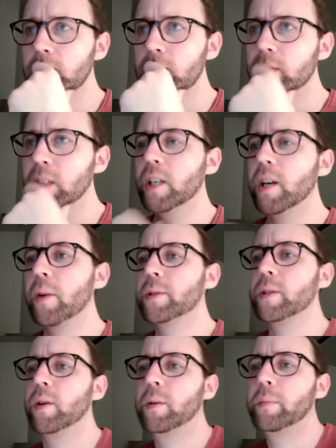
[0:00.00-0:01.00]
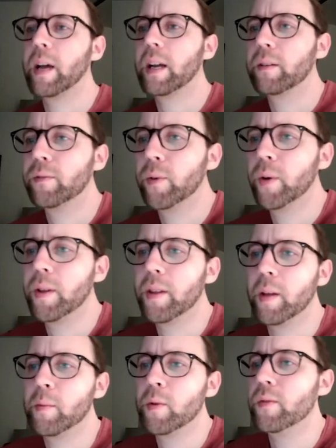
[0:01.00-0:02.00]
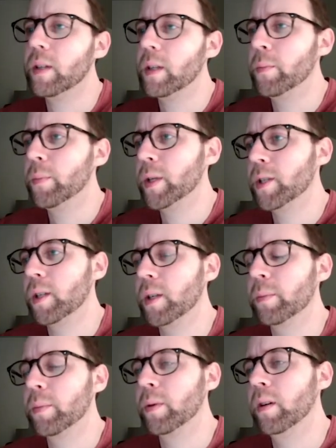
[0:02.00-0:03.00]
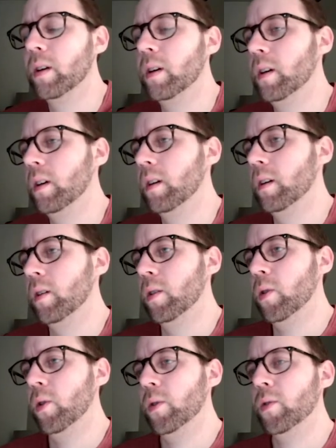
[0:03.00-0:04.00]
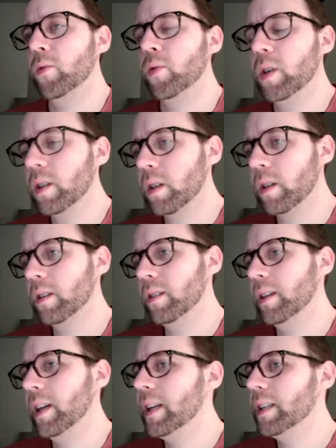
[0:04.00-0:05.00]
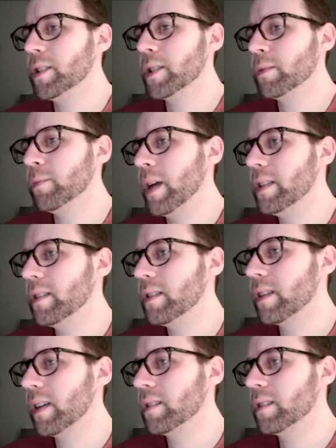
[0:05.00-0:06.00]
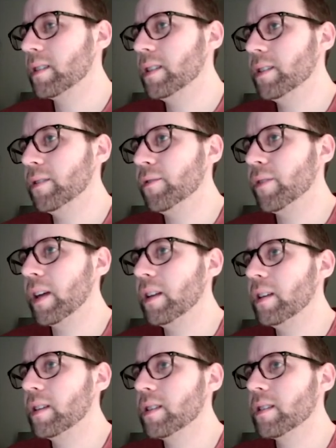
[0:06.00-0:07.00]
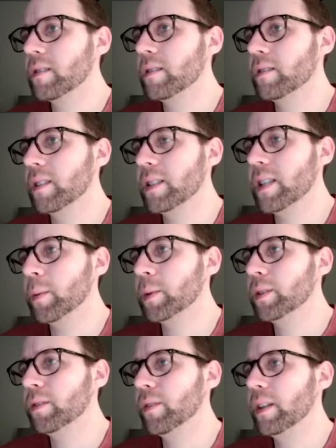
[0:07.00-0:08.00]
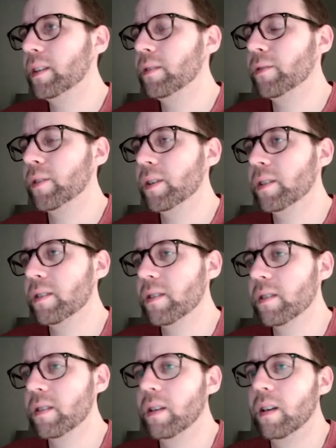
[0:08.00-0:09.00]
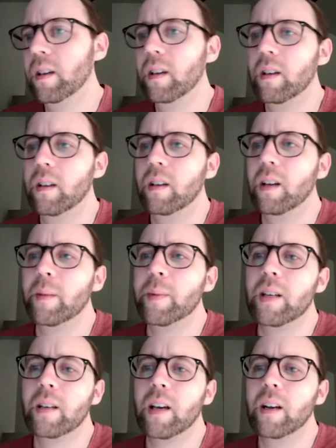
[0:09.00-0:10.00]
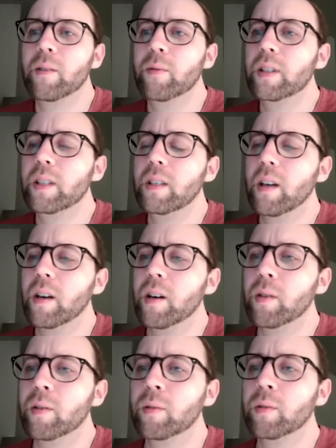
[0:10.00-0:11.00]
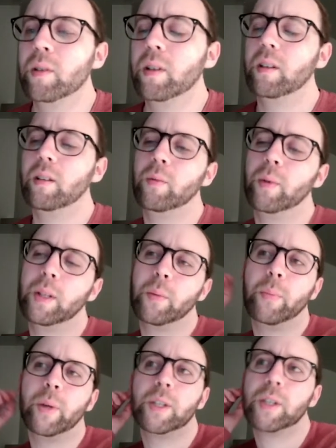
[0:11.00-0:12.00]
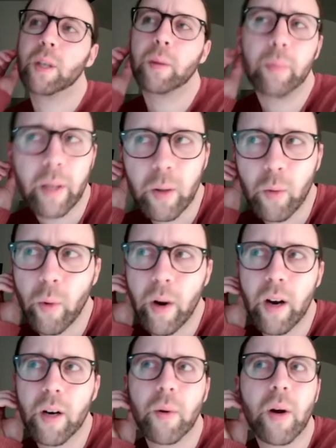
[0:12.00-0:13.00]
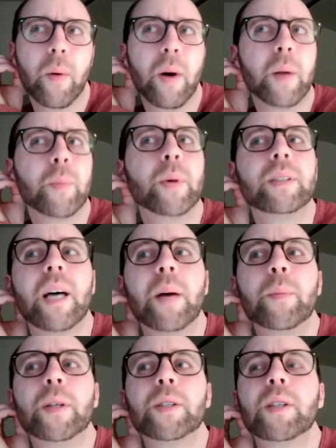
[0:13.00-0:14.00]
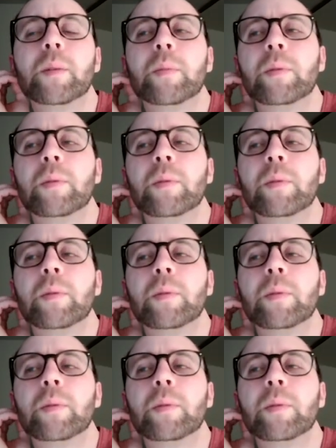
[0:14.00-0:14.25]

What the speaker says: Here I was going back and forth on moving the bishop or the rook. and it just made sense to defend this, to double defend it first. I mean, I don't really know with the bishop, like, where do I want to put that bishop?